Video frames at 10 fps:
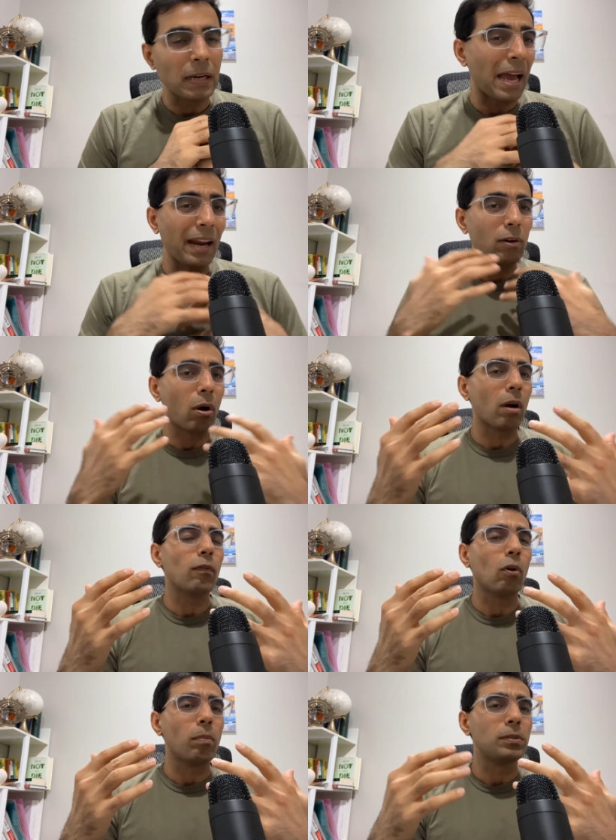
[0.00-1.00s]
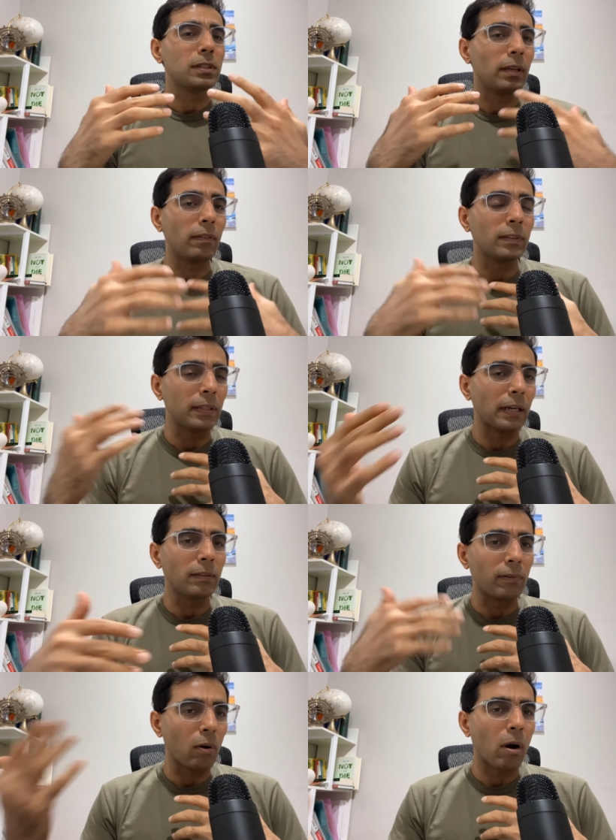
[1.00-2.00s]
I had a lot of hopes given that
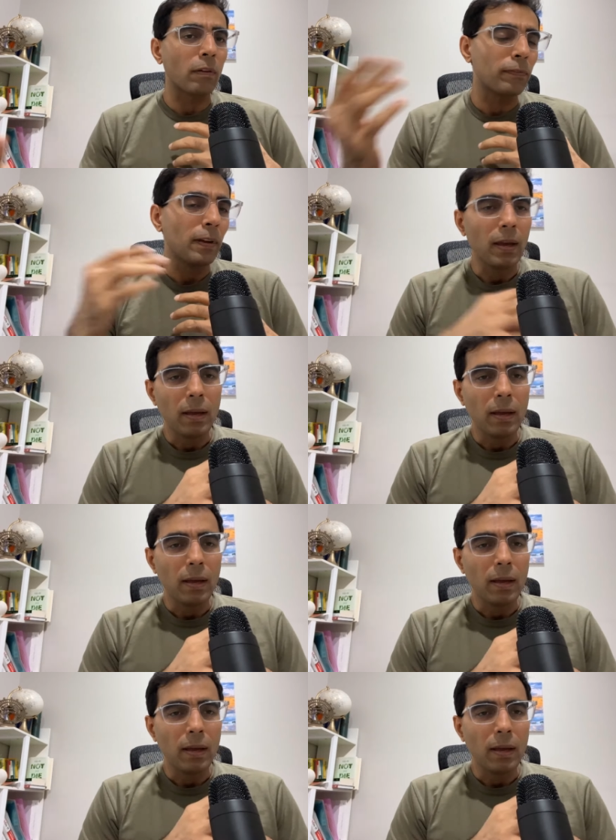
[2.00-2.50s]
there were a lot of